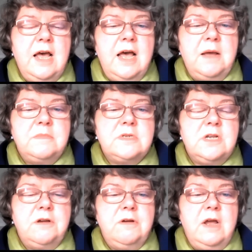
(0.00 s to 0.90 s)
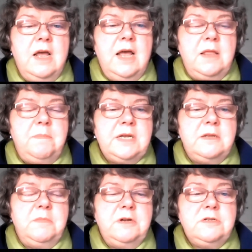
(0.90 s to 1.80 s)
um, so but
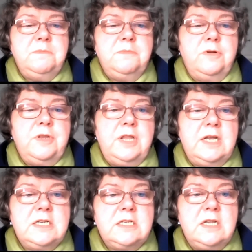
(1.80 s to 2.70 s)
the most important thing is